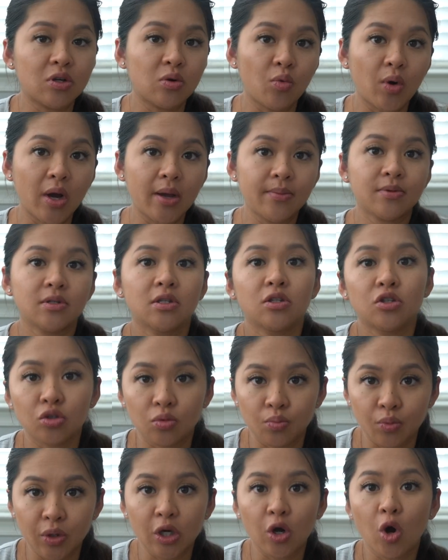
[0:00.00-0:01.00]
and wipes to
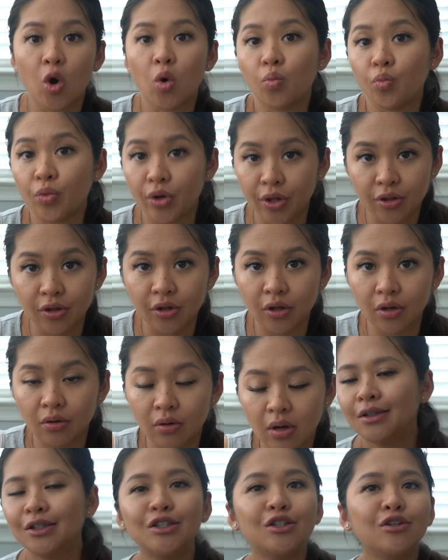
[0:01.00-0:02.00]
bring home with you.
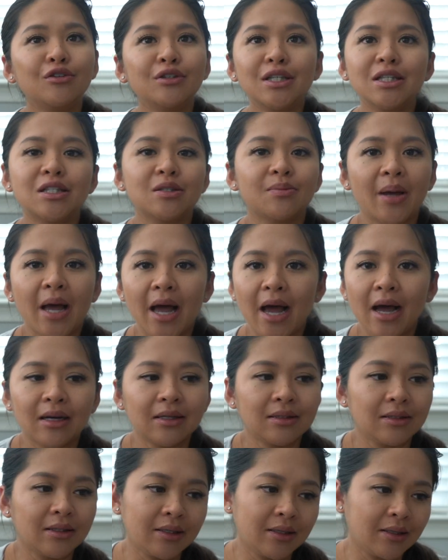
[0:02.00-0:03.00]
You don't need to
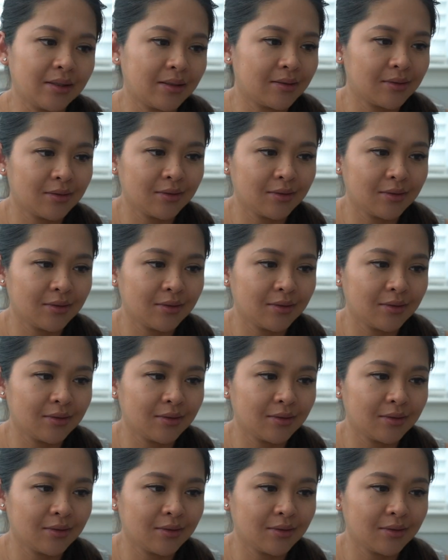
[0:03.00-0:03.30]
pack like